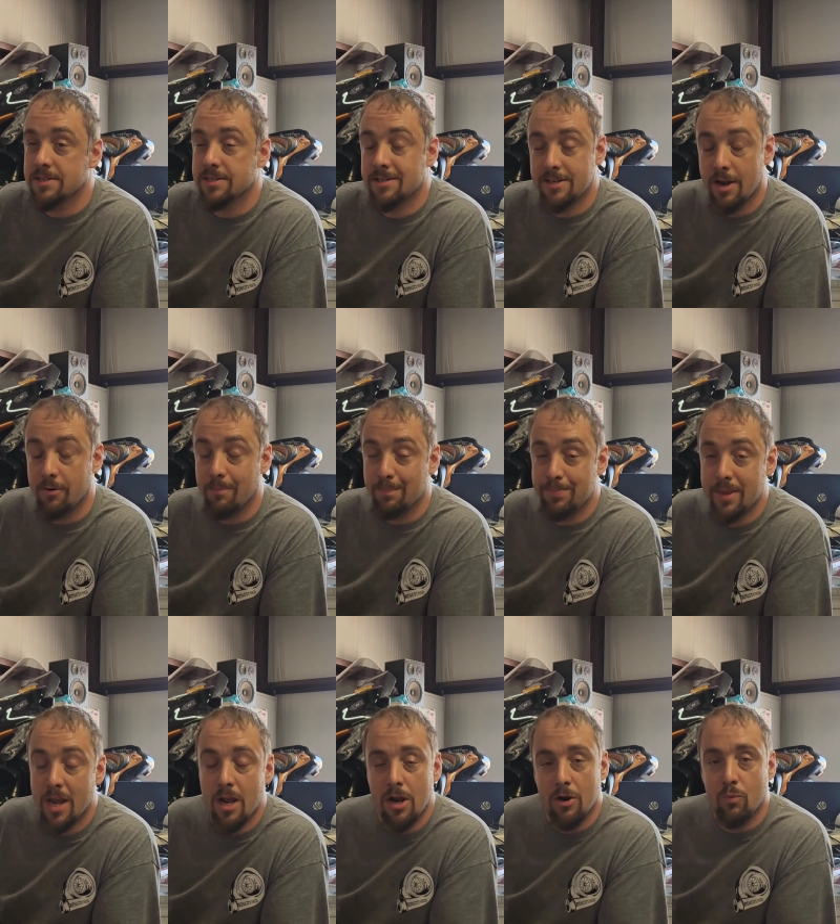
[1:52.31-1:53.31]
So
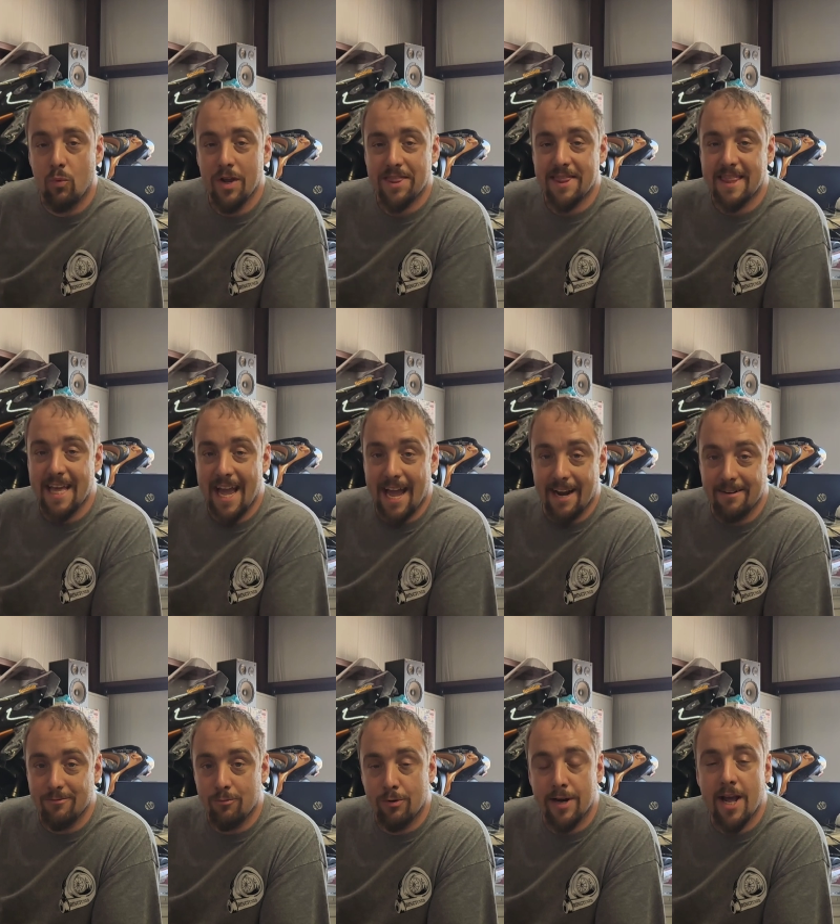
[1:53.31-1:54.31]
with that,
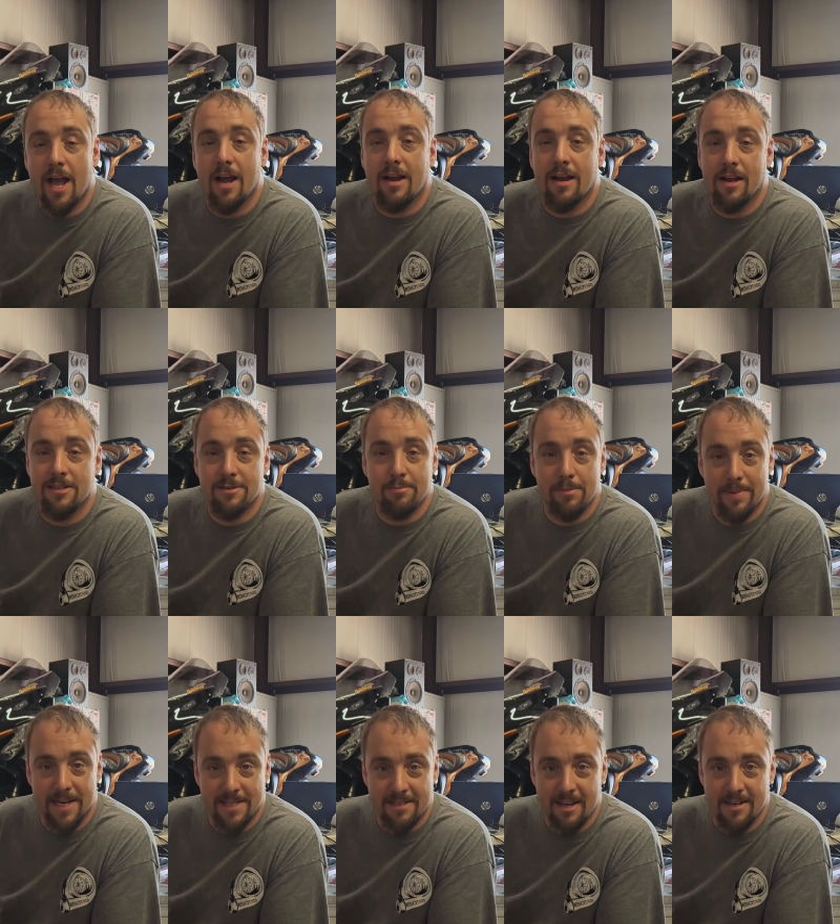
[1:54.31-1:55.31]
when a customer
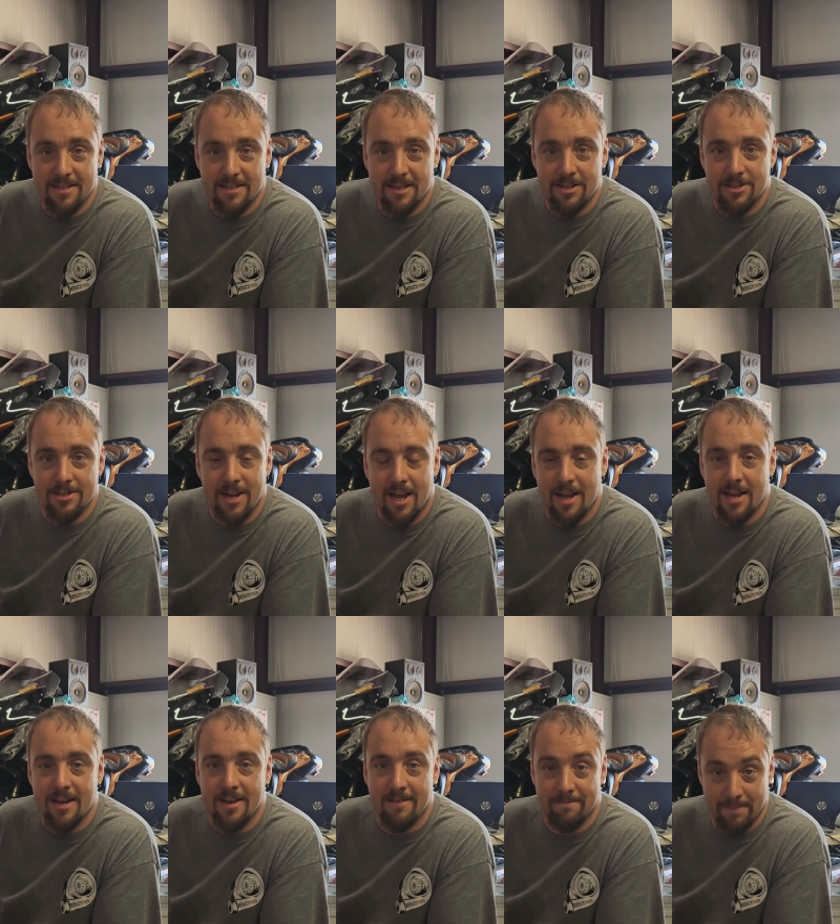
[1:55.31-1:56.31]
makes that decision, I
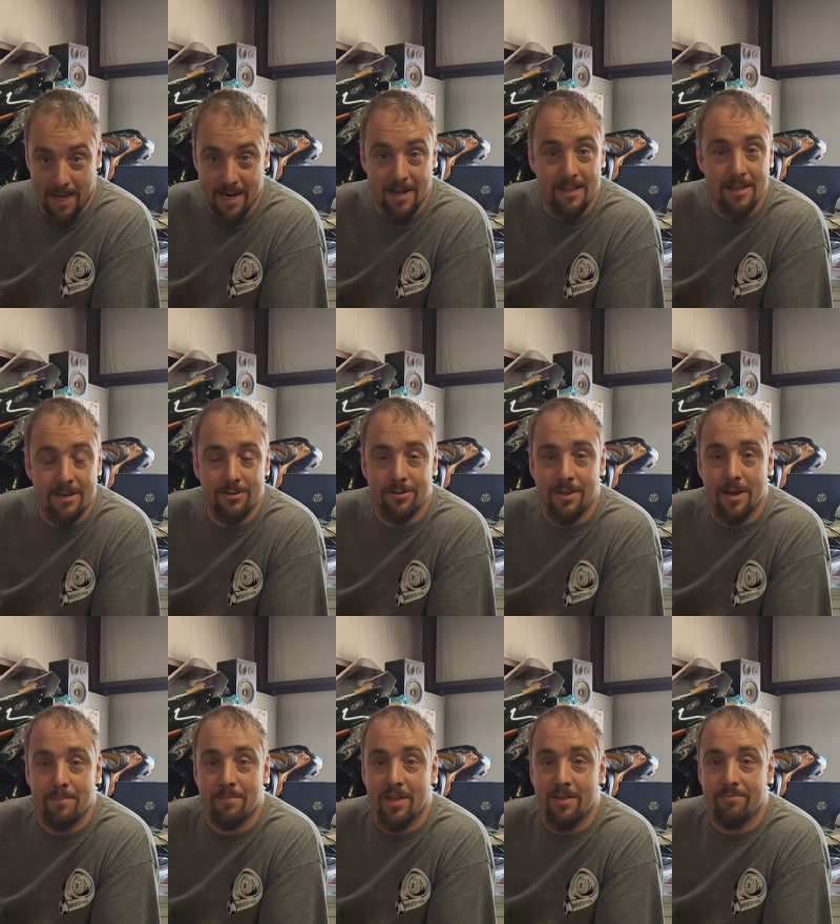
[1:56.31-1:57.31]
have made it clear to
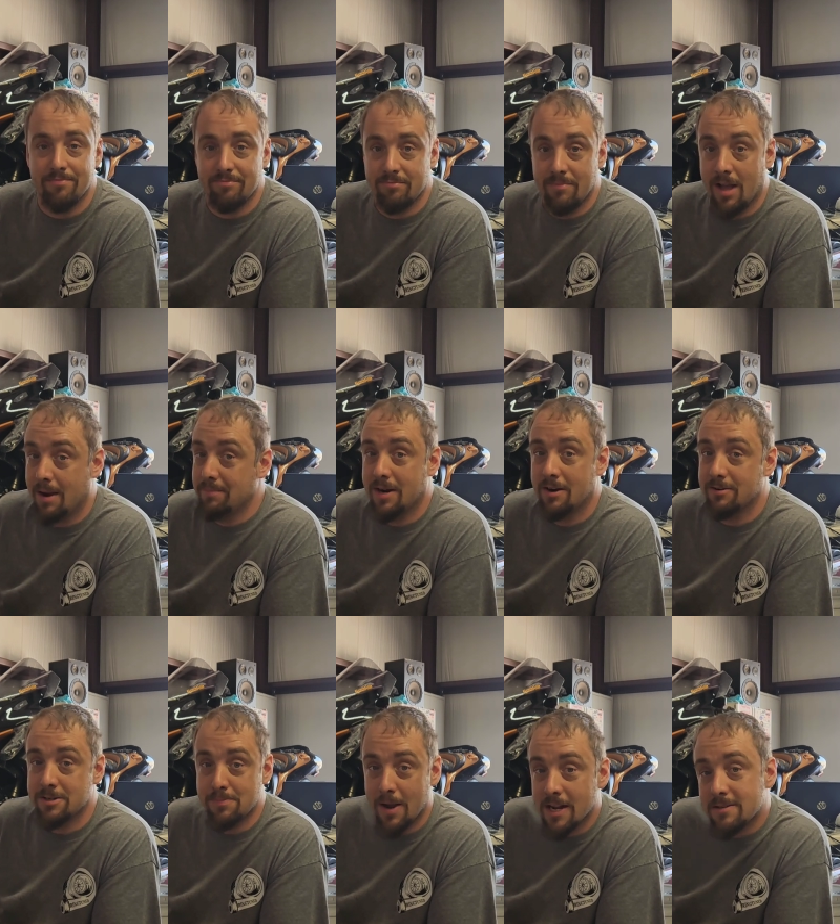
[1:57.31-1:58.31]
them that I'm not
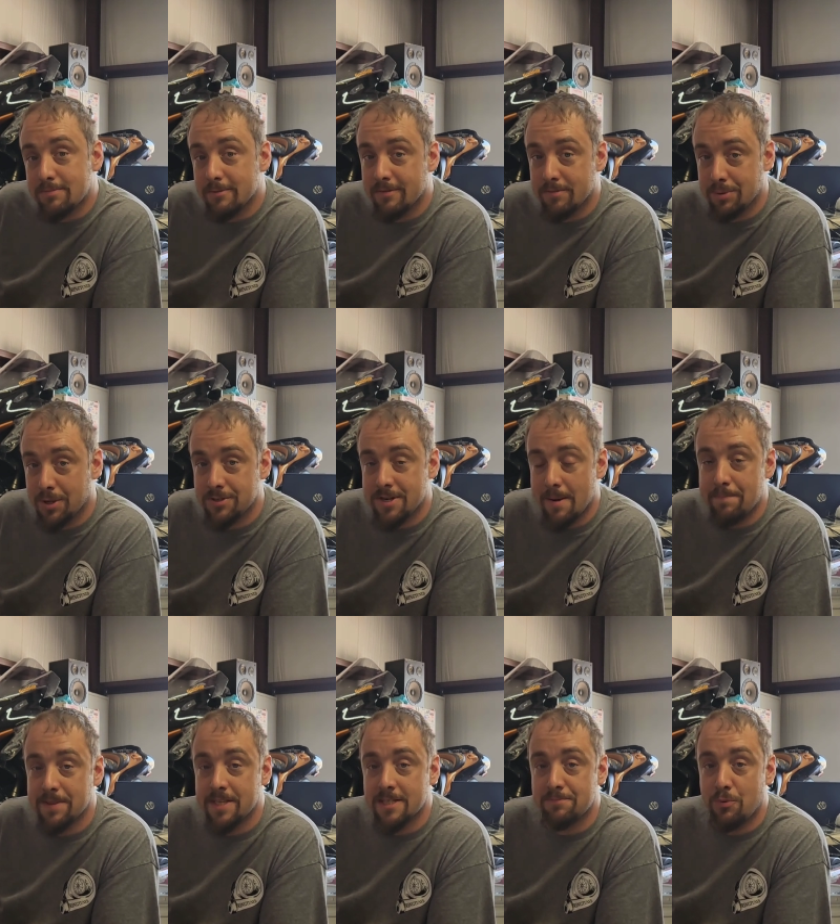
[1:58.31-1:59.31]
responsible if it blows up
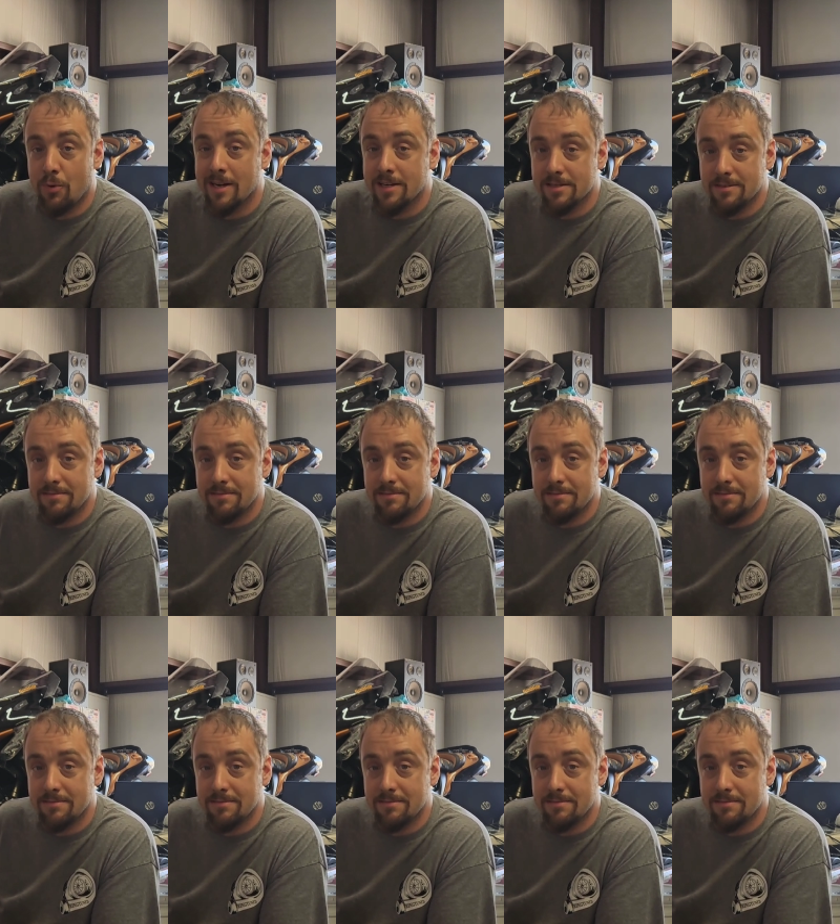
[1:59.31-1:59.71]
at this point.